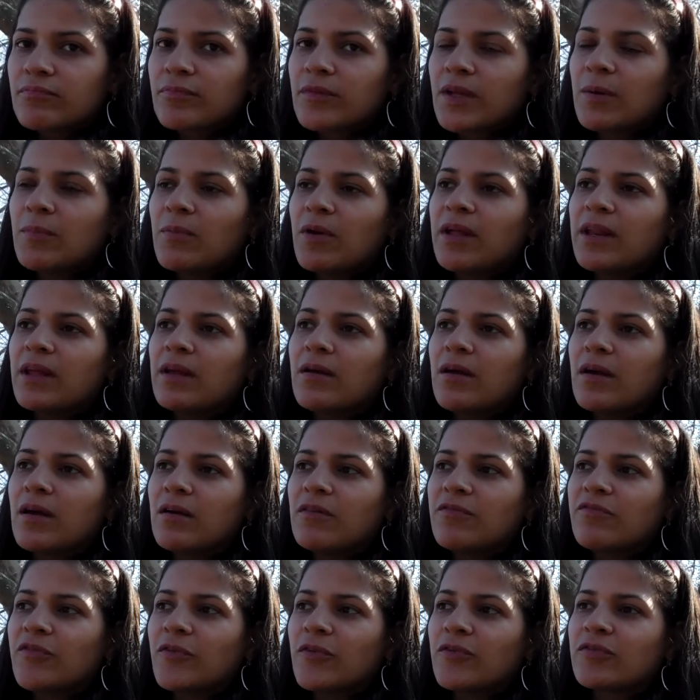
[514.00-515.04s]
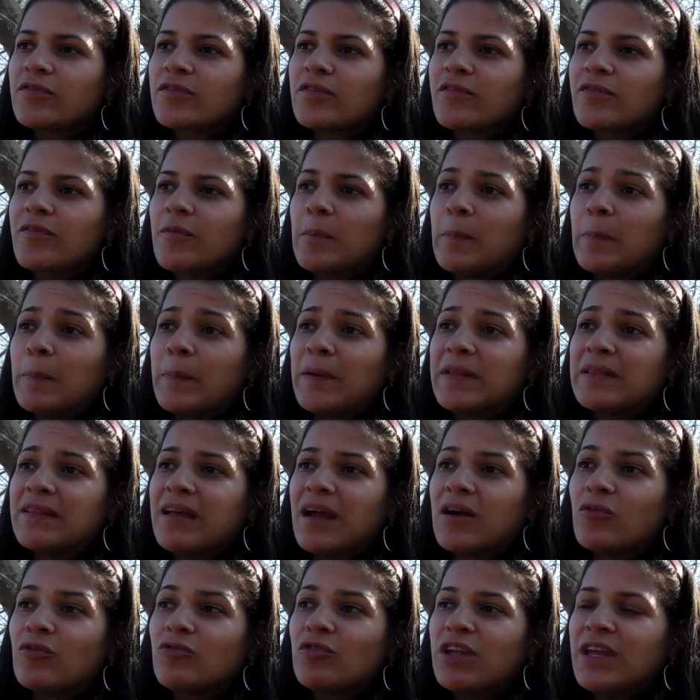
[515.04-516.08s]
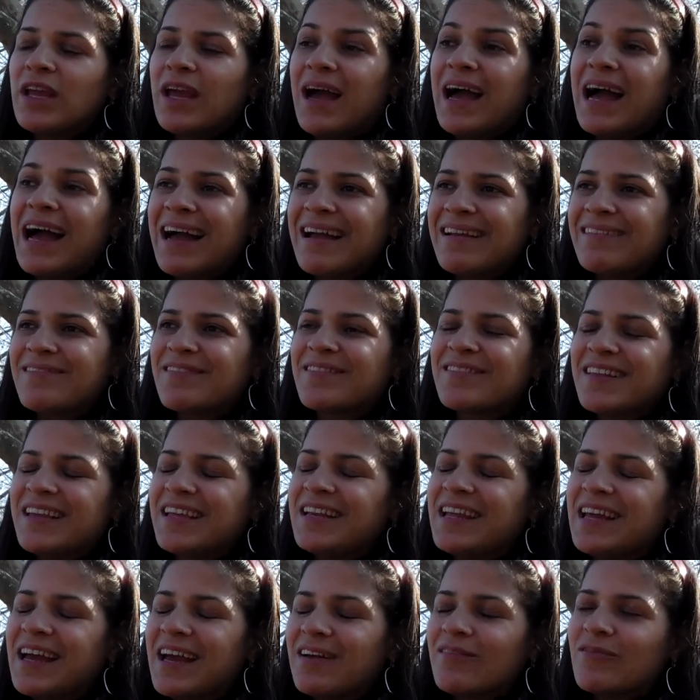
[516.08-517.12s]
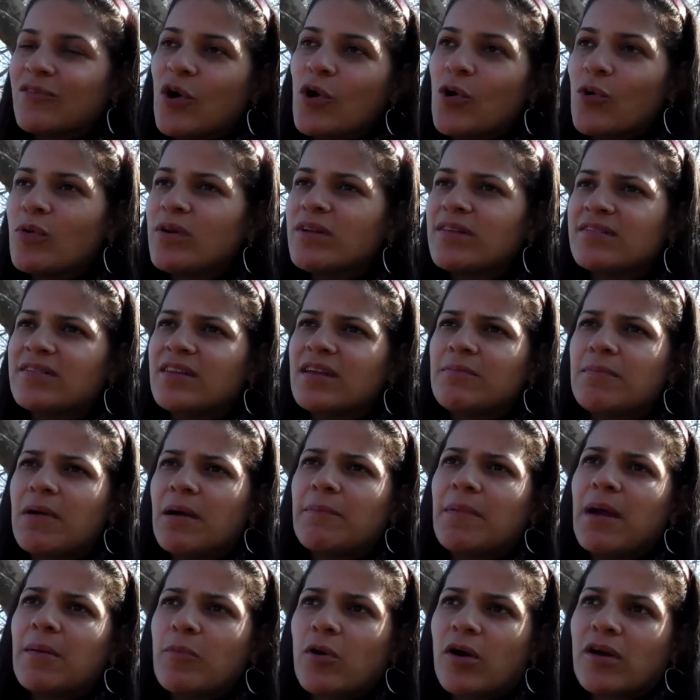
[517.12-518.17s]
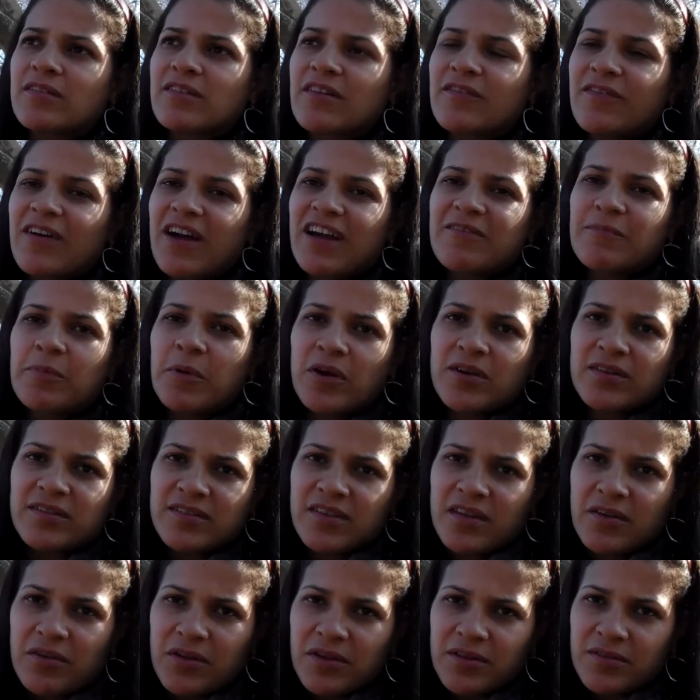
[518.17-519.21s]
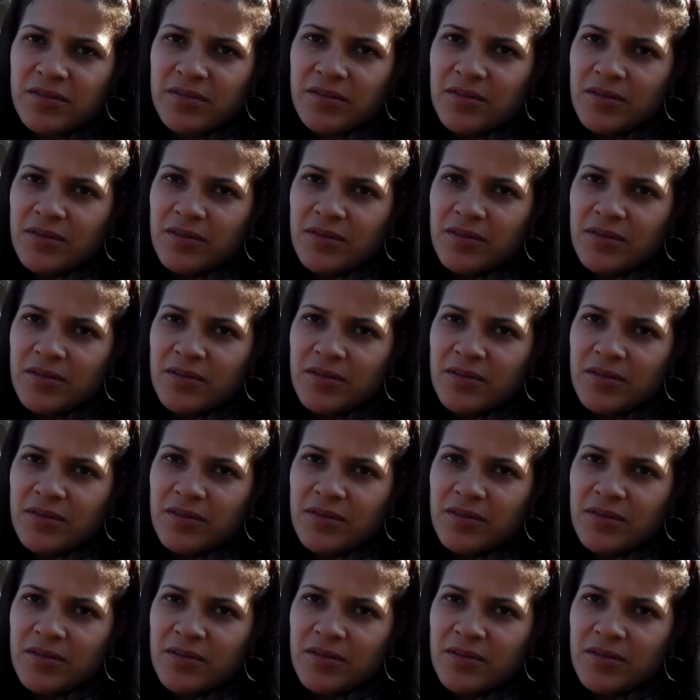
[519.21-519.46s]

I'm writing first of Pentagonia. I've seen it. I've always seen my memoir as a 5-part series.